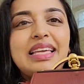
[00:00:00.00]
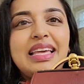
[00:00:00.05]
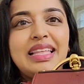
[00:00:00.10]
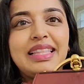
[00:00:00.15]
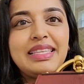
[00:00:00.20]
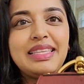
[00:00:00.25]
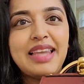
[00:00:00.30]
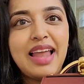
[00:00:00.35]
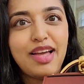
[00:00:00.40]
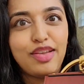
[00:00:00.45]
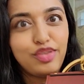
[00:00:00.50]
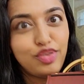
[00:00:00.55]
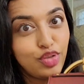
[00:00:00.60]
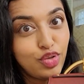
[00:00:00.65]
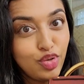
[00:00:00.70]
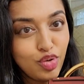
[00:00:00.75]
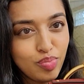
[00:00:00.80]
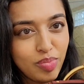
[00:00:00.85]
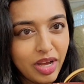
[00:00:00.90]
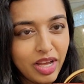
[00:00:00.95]
it's not
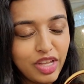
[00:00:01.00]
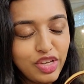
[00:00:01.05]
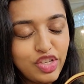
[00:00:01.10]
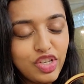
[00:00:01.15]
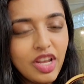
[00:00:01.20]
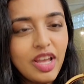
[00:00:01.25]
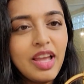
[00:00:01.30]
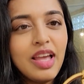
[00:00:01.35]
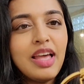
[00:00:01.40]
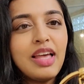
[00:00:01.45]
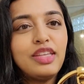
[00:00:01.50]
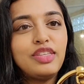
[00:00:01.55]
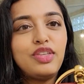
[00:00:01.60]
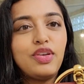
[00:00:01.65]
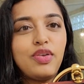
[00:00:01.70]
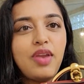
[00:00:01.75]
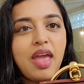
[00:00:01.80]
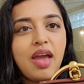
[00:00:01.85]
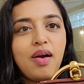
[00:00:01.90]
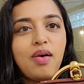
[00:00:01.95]
too much. So
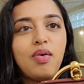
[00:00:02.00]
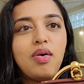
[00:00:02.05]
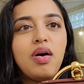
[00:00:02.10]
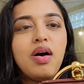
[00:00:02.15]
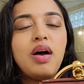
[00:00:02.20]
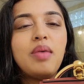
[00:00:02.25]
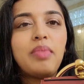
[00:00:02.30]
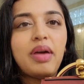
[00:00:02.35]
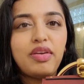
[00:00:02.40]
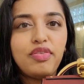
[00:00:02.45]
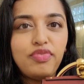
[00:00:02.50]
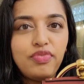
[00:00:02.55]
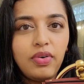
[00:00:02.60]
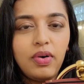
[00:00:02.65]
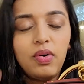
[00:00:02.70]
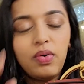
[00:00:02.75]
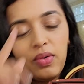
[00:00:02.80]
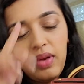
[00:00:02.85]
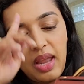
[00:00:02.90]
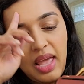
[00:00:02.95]
now my
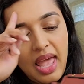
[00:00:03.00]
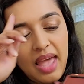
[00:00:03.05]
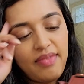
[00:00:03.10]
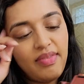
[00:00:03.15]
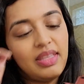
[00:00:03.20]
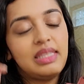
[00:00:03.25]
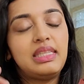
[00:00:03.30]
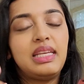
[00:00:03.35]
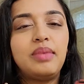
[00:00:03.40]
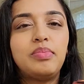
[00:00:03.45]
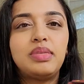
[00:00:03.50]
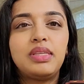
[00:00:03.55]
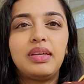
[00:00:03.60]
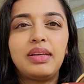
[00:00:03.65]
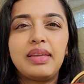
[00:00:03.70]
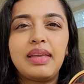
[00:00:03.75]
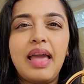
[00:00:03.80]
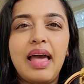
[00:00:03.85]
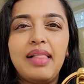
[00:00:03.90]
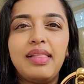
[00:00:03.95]
phone, I have a
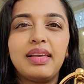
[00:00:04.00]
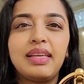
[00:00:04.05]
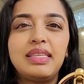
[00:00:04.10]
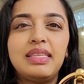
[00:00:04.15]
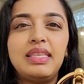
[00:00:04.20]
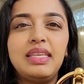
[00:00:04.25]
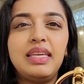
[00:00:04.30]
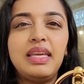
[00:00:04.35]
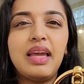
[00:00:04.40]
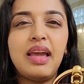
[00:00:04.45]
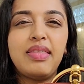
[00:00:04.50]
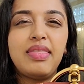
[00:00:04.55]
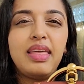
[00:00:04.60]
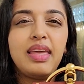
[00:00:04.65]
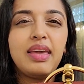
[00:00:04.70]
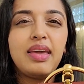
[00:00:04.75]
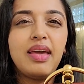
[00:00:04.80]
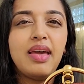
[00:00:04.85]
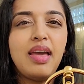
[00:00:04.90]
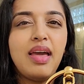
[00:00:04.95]
Samsung Galaxy, I
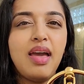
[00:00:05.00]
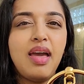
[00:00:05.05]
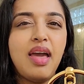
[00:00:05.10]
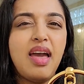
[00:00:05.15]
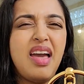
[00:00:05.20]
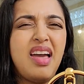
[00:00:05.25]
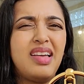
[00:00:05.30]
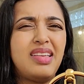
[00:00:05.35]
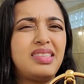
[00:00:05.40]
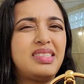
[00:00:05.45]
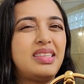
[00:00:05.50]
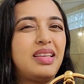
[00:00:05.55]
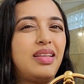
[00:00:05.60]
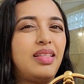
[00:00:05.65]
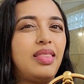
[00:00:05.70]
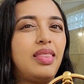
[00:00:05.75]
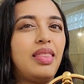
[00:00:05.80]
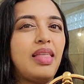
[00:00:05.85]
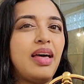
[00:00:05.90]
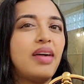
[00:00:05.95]
think
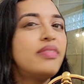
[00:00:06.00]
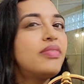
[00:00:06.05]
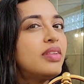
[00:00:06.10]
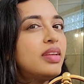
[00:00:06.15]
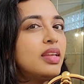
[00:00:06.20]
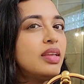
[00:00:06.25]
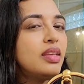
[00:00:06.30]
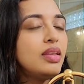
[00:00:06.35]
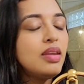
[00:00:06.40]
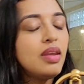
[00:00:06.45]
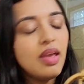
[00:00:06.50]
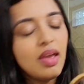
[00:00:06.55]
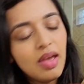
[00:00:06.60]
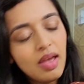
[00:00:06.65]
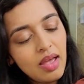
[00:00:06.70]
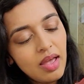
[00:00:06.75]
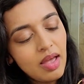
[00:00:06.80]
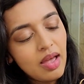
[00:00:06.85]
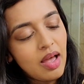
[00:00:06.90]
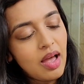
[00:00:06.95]
S11.
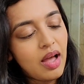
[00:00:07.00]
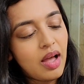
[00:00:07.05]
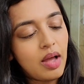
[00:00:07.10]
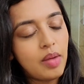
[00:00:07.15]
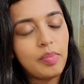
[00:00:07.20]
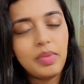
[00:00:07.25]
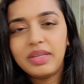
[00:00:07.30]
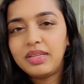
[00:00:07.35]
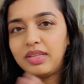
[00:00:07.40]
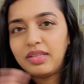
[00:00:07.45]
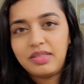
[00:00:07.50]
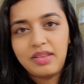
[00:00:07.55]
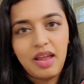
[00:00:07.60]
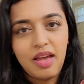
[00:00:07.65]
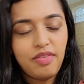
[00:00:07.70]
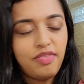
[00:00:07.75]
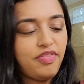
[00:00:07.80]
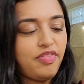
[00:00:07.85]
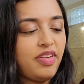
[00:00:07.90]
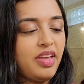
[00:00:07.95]
Does
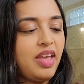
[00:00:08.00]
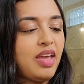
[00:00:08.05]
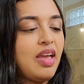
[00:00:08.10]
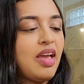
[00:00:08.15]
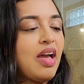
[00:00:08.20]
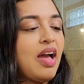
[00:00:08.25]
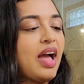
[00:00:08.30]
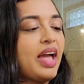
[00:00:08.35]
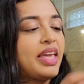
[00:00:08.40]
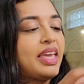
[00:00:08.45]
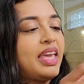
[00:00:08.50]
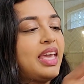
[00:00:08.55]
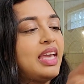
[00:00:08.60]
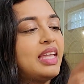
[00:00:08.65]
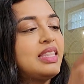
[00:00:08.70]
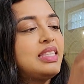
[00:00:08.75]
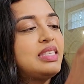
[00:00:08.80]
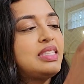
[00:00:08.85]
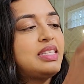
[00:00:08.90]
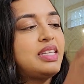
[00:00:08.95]
not fit. I
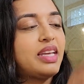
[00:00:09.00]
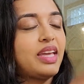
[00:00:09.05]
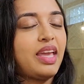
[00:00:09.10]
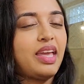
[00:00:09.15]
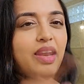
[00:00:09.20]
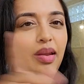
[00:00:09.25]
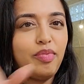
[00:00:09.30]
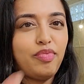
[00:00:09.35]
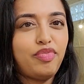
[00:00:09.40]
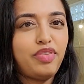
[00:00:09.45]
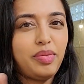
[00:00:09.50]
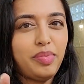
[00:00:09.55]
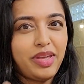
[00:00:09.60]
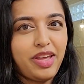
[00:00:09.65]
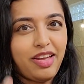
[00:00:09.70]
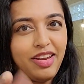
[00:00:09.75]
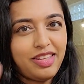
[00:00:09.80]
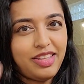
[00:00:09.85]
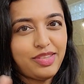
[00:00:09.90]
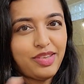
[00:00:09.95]
can stick it, and I'm filming
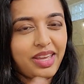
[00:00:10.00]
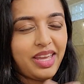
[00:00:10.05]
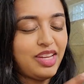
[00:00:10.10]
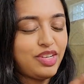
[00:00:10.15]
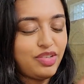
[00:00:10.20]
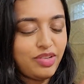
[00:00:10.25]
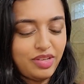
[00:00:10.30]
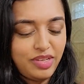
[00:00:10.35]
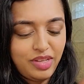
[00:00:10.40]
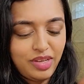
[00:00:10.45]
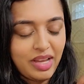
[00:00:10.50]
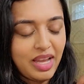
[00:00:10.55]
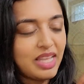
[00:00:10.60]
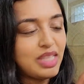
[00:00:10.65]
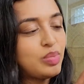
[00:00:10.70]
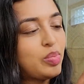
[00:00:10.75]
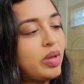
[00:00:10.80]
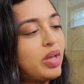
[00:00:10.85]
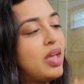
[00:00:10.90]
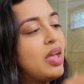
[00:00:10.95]
on it so I can't show it to you
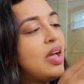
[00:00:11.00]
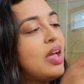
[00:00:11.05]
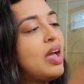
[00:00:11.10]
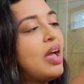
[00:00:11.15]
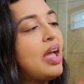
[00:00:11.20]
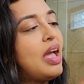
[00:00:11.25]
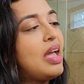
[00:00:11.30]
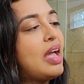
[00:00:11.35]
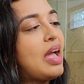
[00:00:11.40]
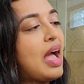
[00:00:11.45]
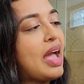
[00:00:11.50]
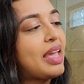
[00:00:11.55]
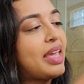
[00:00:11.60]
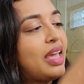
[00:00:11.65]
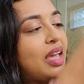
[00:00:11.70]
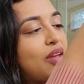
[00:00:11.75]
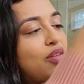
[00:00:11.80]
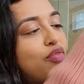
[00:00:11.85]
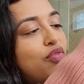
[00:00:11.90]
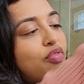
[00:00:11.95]
guys, but I
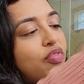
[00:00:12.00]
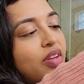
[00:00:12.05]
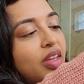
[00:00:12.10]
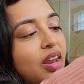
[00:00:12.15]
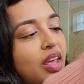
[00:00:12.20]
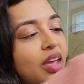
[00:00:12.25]
can fit